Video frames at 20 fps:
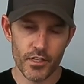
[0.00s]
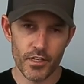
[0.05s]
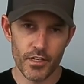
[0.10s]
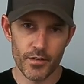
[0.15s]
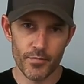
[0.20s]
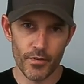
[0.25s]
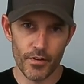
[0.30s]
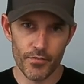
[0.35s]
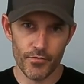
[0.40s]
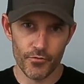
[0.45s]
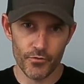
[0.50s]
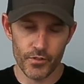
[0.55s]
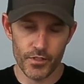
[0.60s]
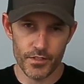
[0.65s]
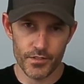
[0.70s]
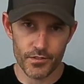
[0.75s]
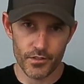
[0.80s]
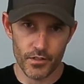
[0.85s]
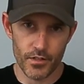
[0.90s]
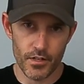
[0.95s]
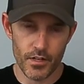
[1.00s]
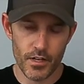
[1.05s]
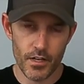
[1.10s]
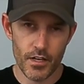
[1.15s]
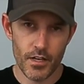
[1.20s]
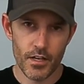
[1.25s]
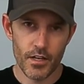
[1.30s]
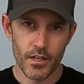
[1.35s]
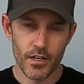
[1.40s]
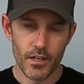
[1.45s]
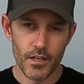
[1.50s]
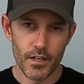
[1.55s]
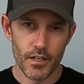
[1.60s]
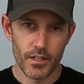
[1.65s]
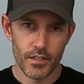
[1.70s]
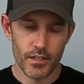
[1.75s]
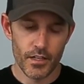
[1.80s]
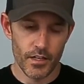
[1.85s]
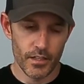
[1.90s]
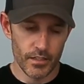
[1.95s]
and my freezer
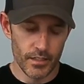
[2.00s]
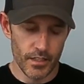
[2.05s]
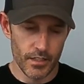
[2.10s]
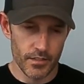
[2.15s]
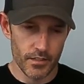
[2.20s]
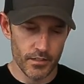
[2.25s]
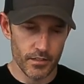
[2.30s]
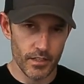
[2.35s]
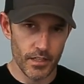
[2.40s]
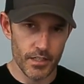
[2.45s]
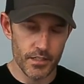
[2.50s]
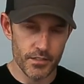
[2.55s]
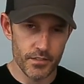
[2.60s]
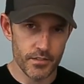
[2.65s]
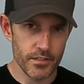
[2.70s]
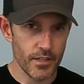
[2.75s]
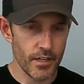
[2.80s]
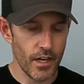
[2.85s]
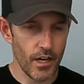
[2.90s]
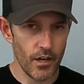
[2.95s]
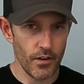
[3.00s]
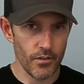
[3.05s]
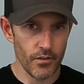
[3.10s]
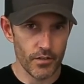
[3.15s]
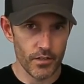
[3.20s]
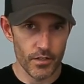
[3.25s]
and let, let you see how